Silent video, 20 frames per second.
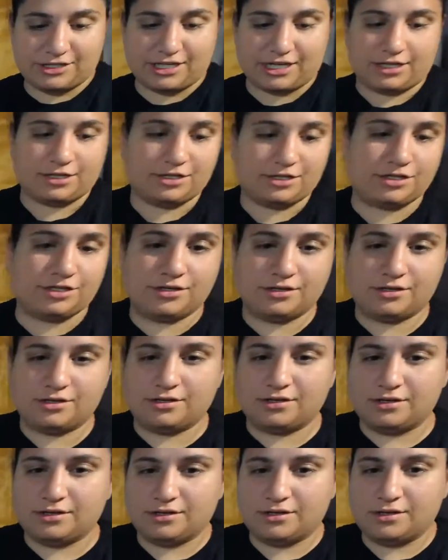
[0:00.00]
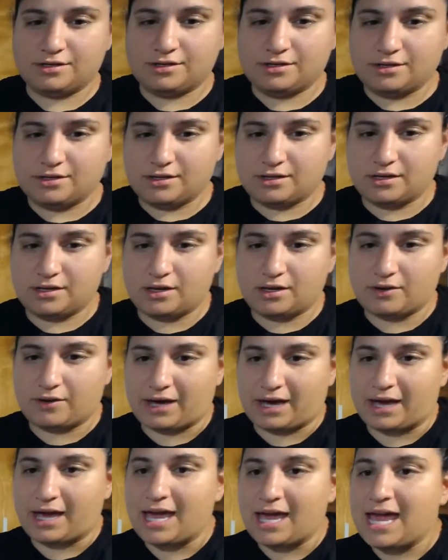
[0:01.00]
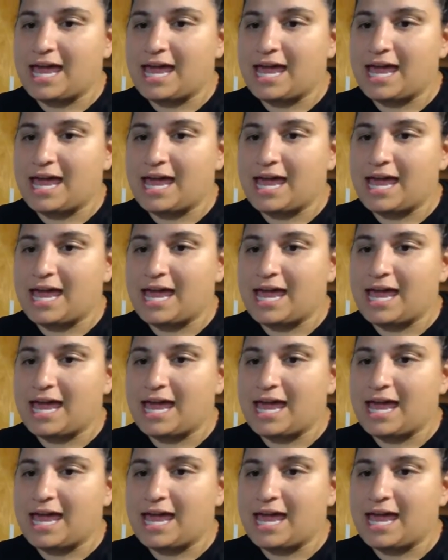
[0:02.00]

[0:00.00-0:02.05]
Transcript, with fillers: stitch. Okay.